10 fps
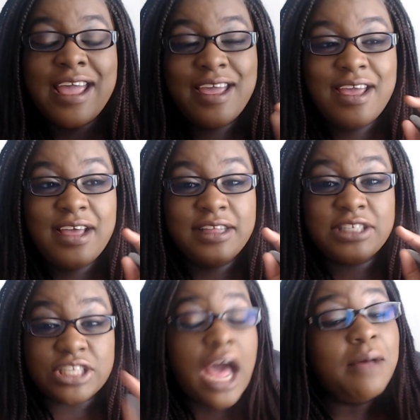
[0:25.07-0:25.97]

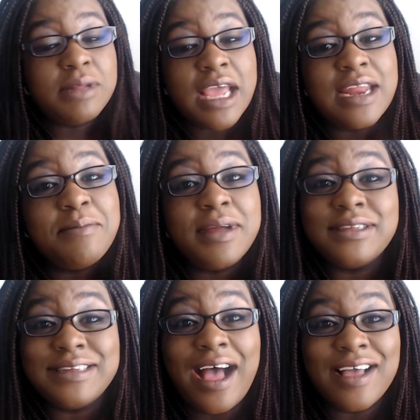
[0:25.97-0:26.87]
it's complicated, but
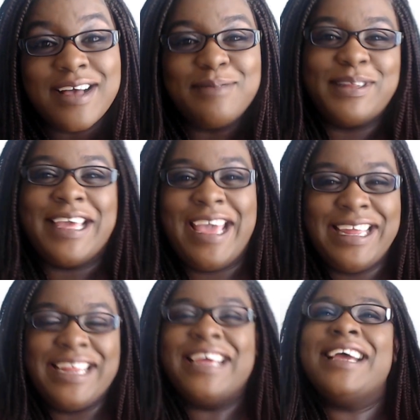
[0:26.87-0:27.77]
it's not
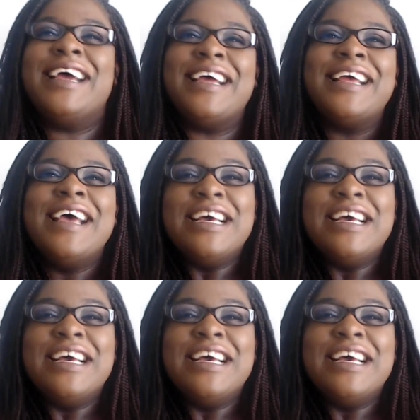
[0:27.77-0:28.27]
complicated.